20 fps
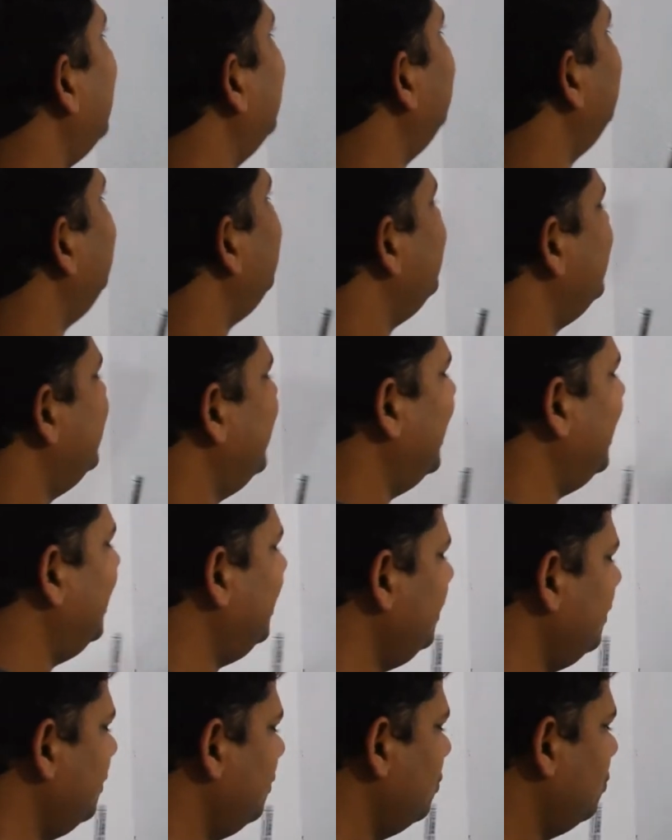another
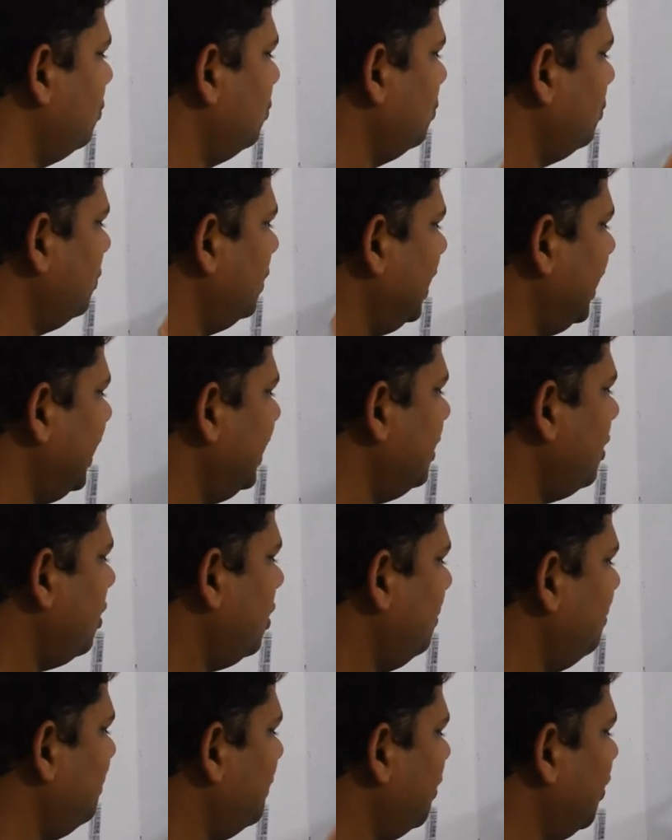cell in
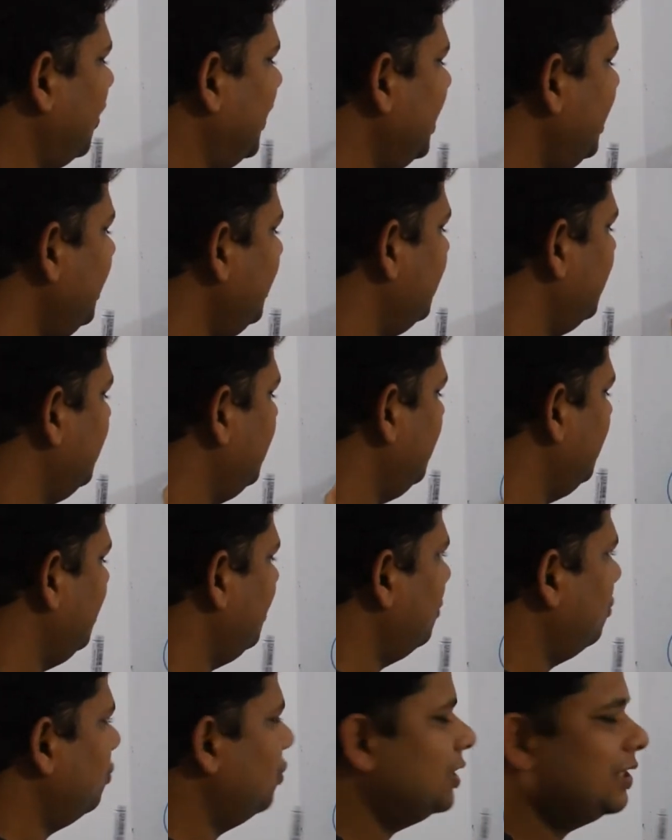our body
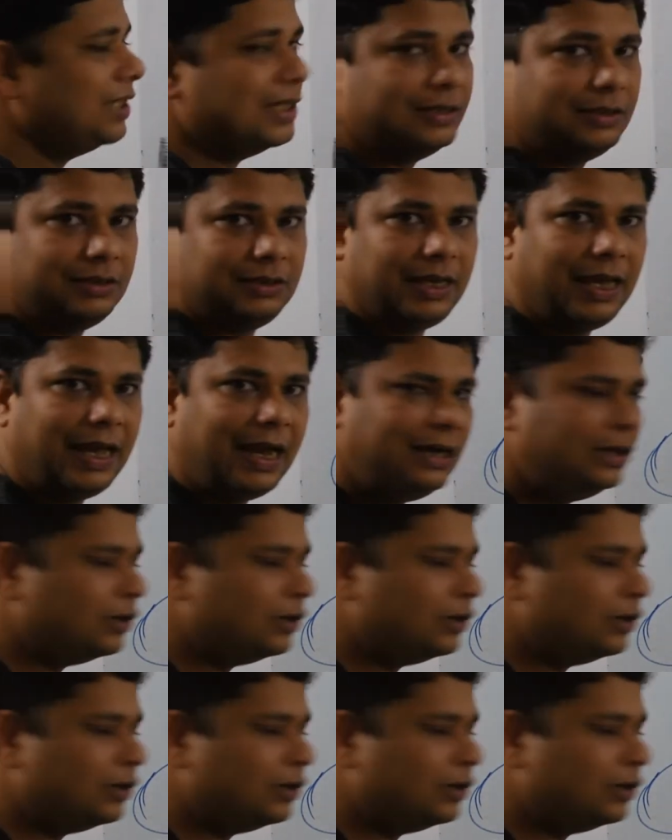which is a